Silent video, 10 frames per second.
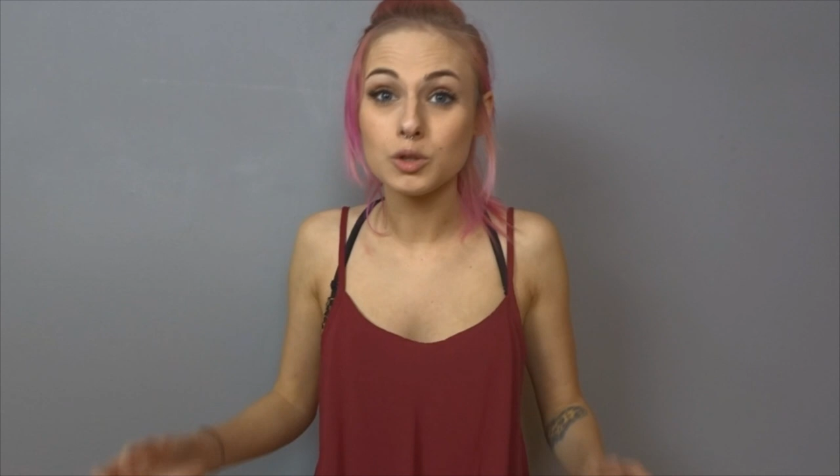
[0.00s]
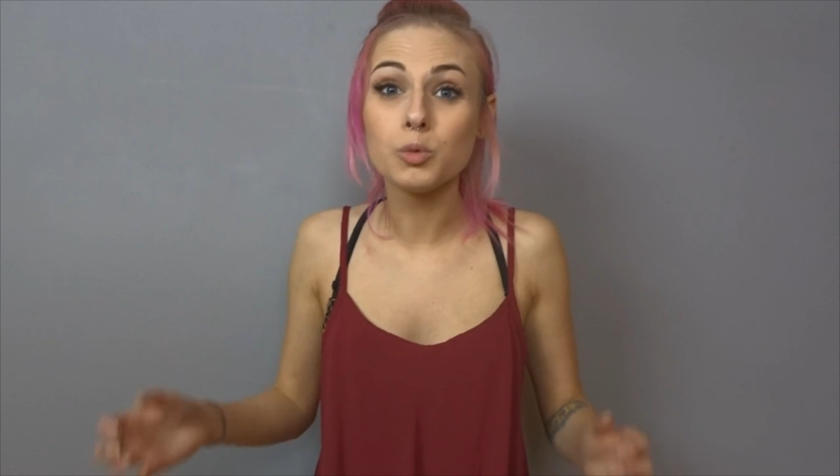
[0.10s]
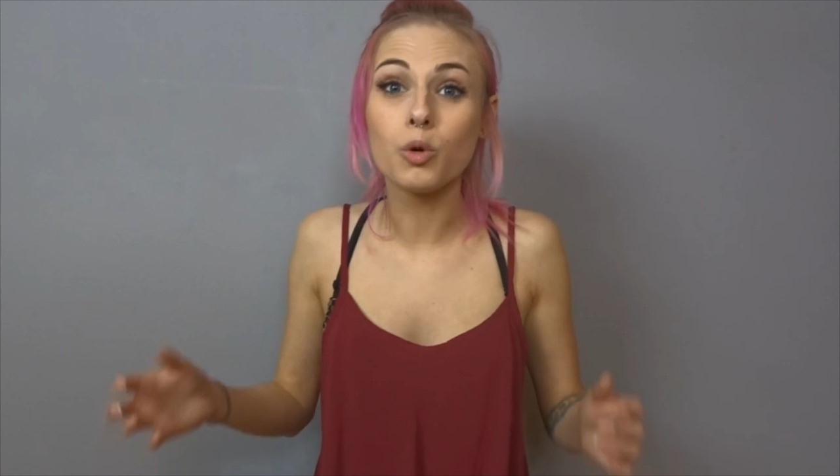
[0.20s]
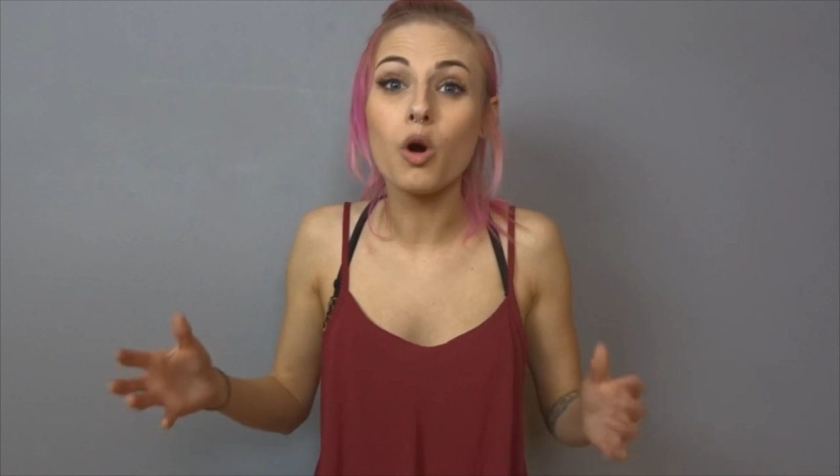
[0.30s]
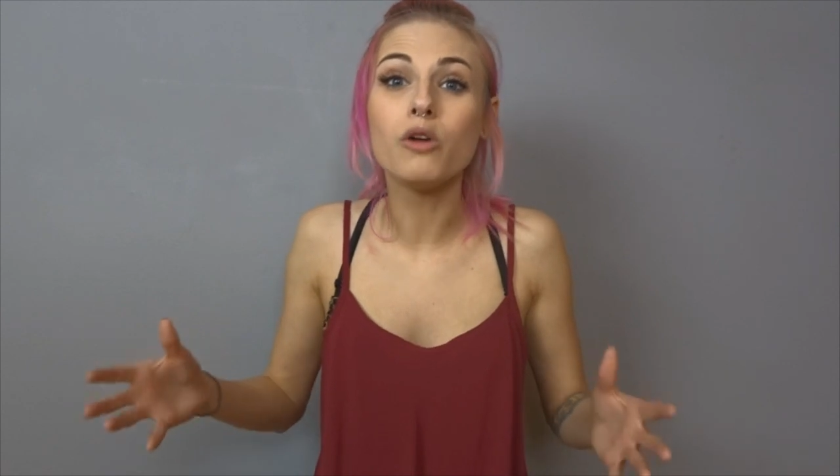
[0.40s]
You
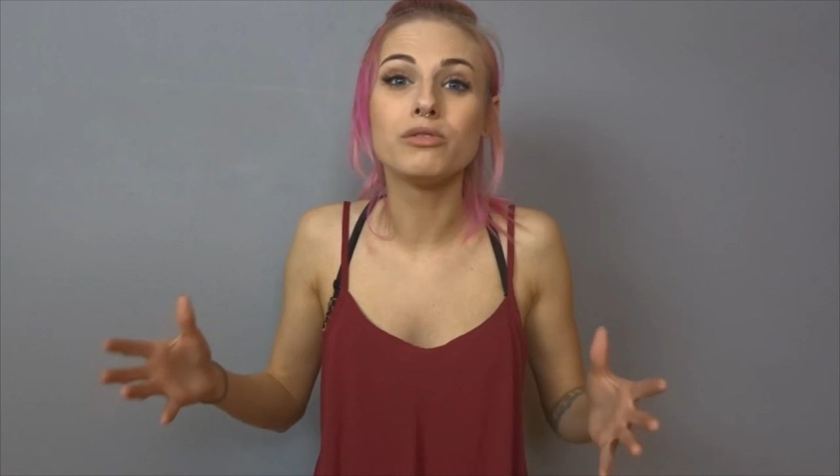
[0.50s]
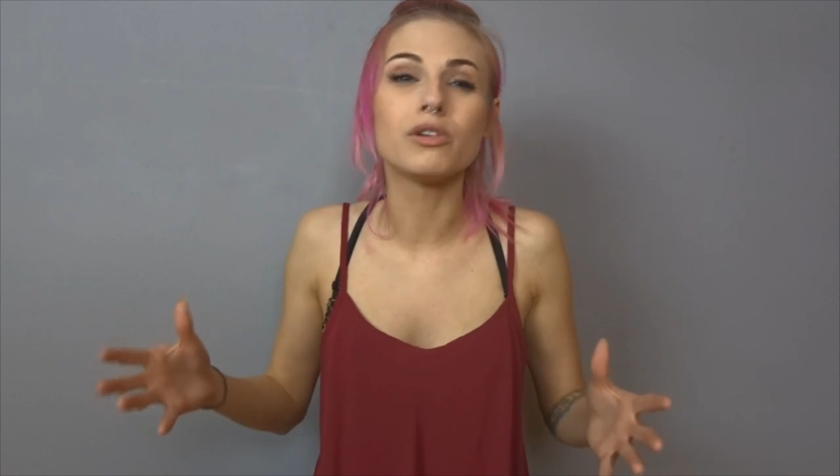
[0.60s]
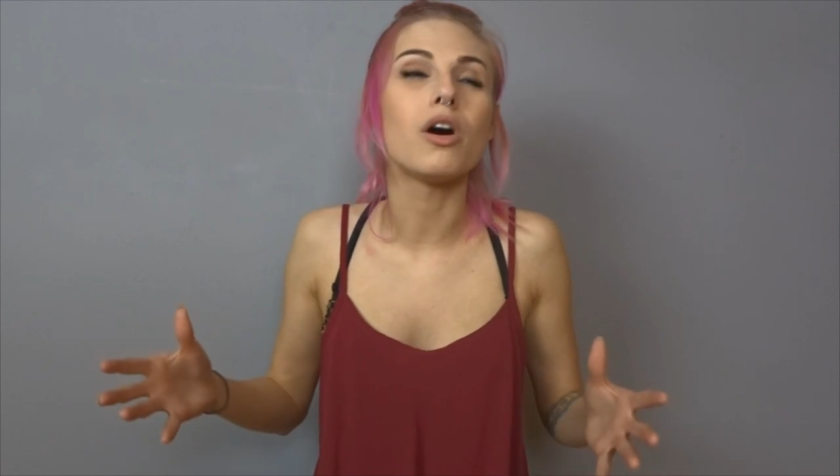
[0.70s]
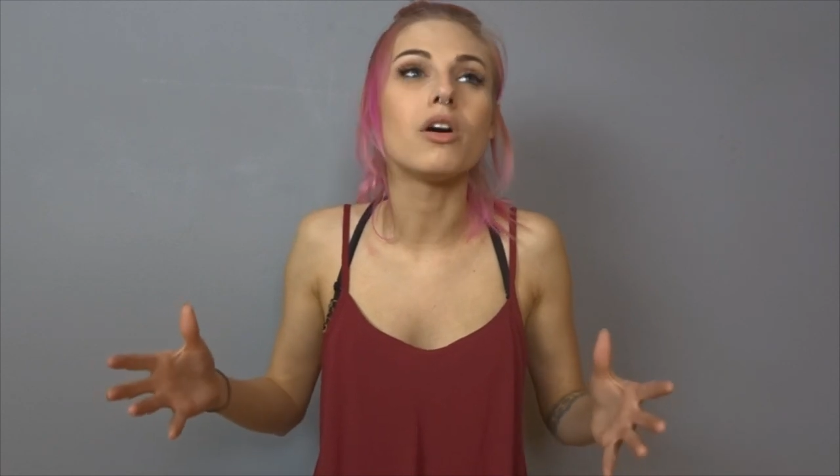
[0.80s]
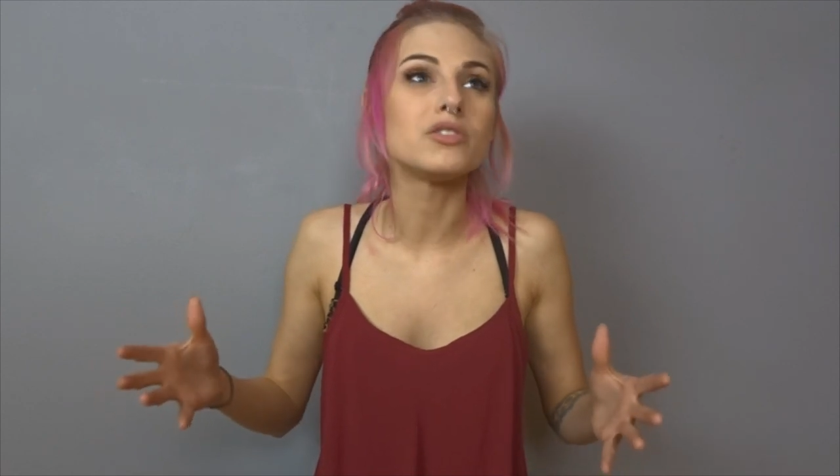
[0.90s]
will
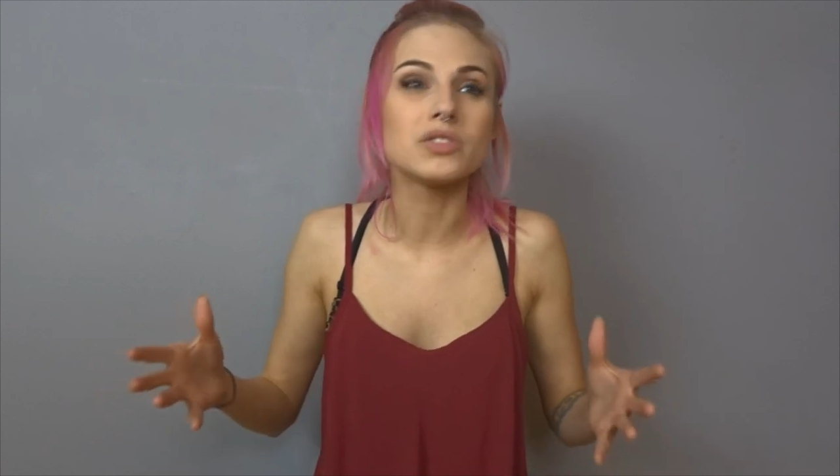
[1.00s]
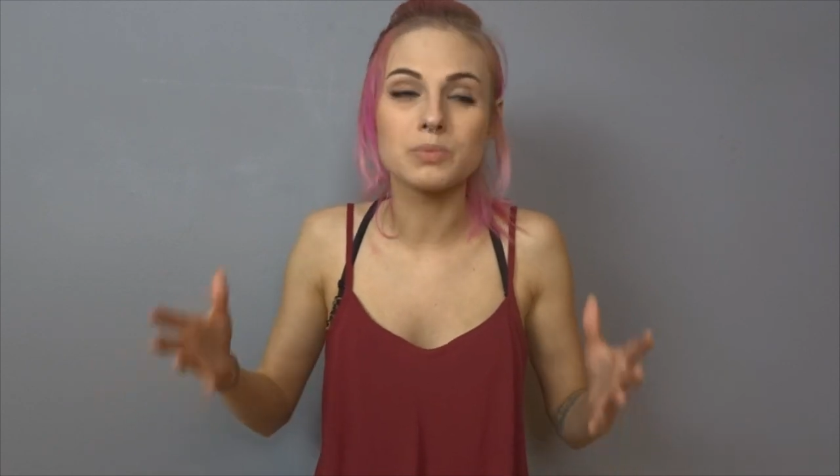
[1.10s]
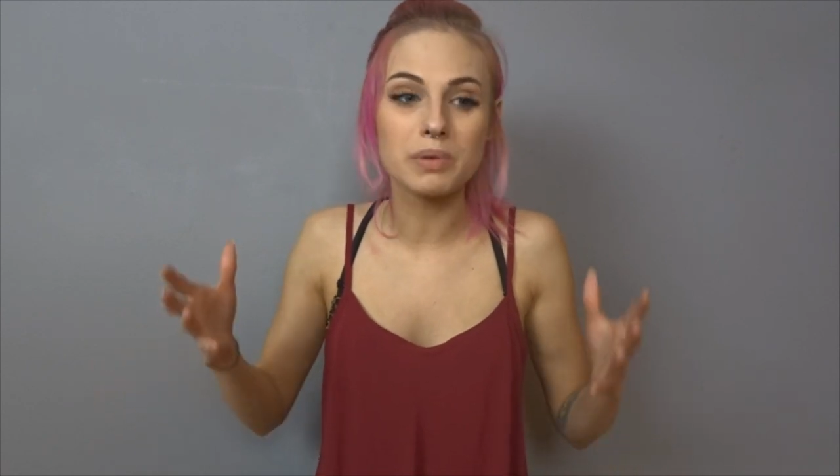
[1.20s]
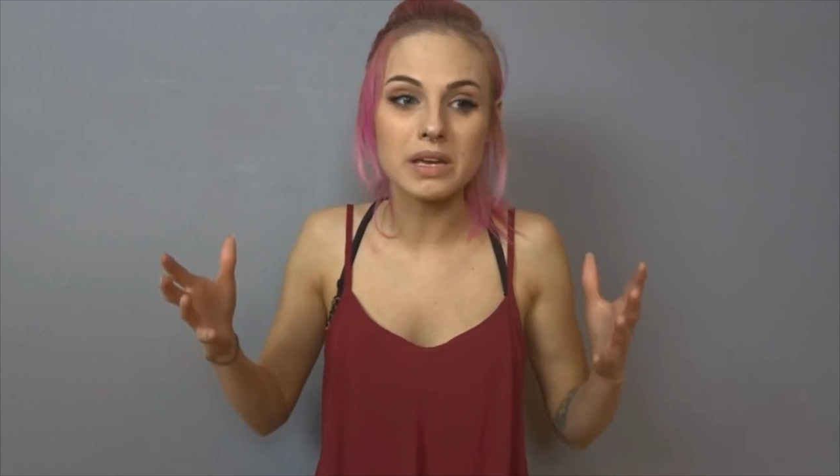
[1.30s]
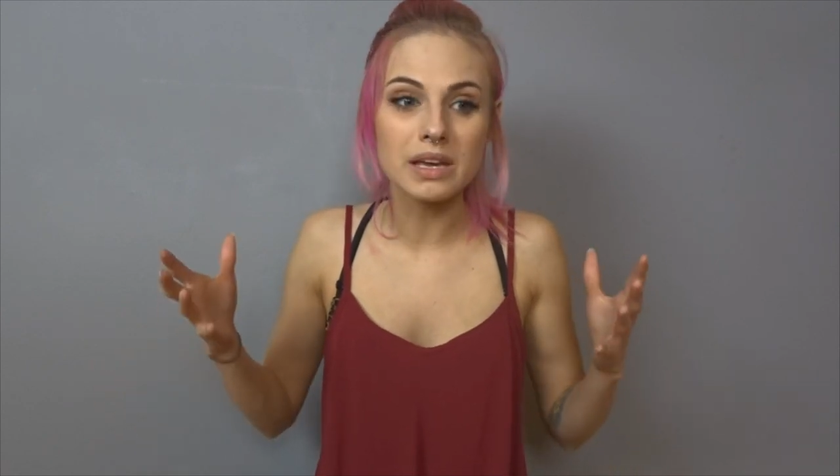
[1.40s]
overall
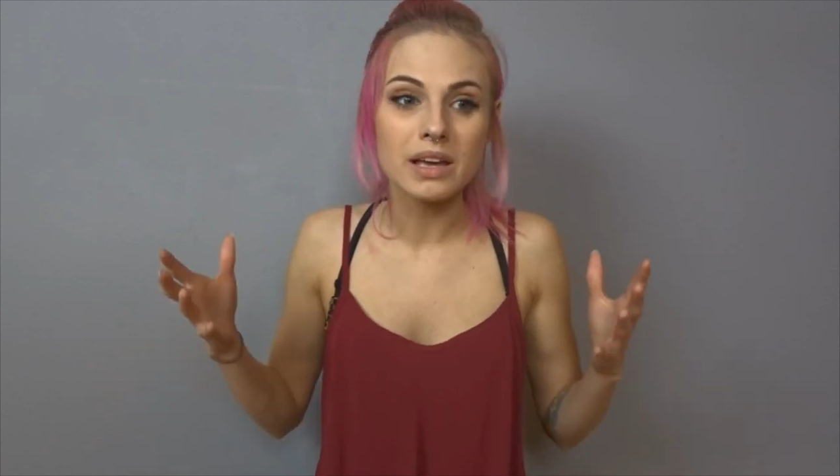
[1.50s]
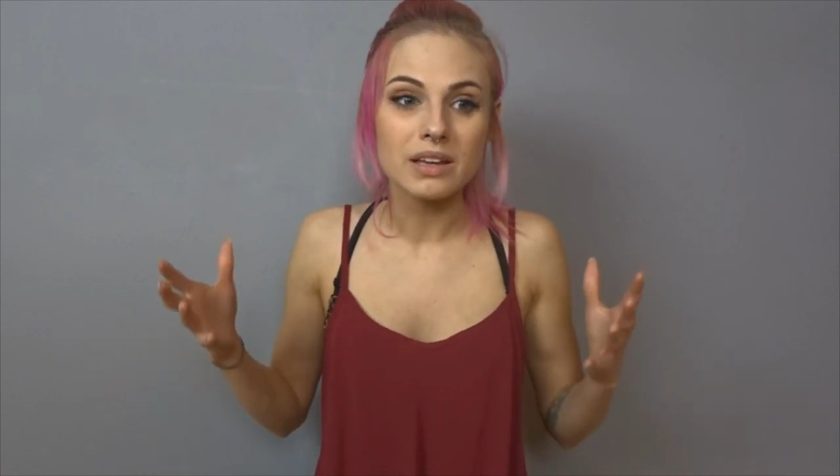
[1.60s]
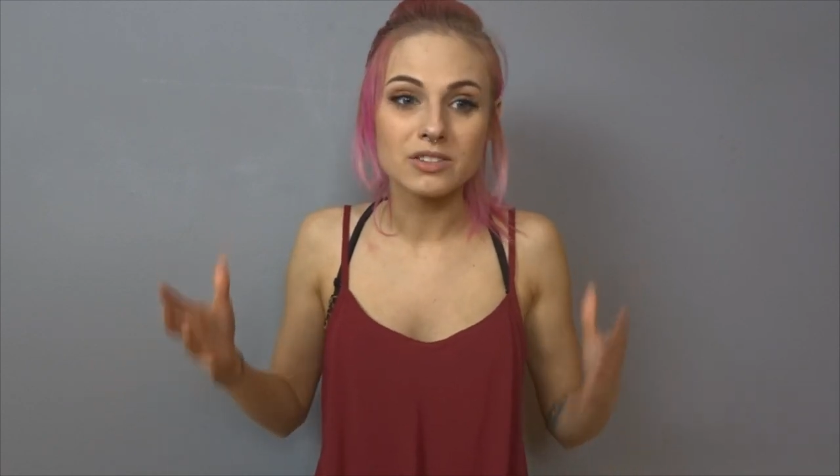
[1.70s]
just be